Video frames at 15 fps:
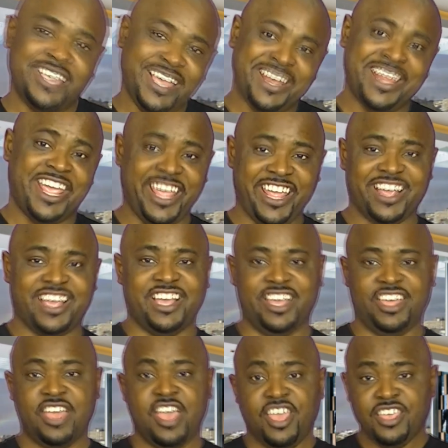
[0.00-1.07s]
get a
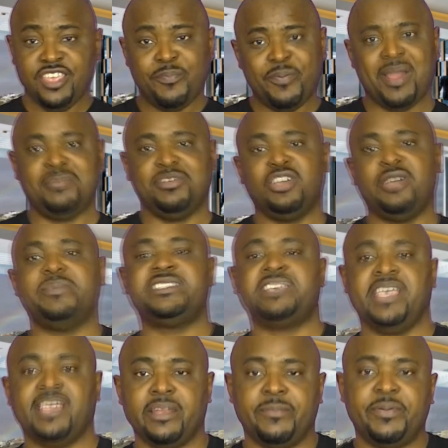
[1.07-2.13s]
haircut. You're probably gonna be
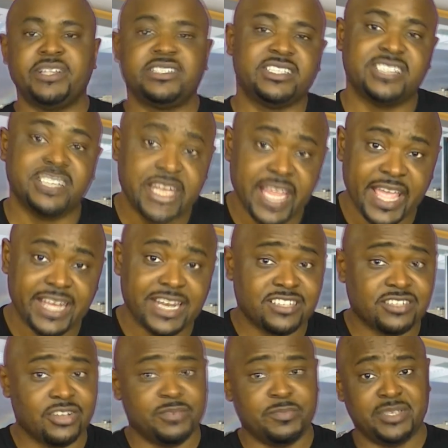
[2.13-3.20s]
taking a picture today
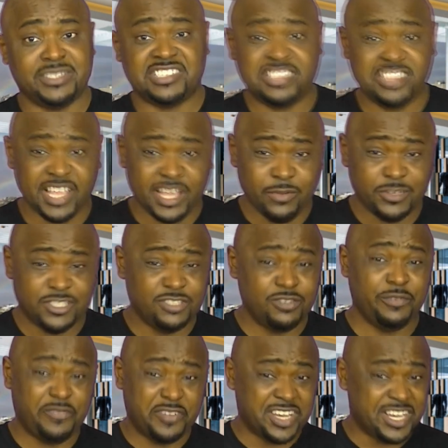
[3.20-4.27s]
that's gonna be sticking with
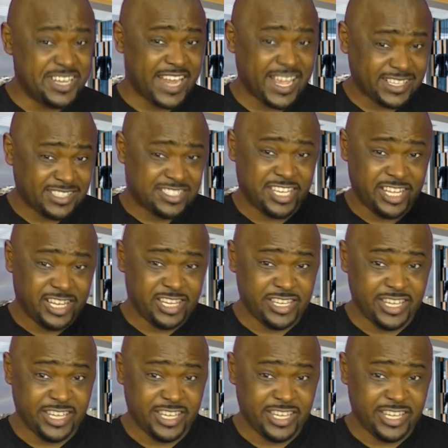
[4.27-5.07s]
you for the next 10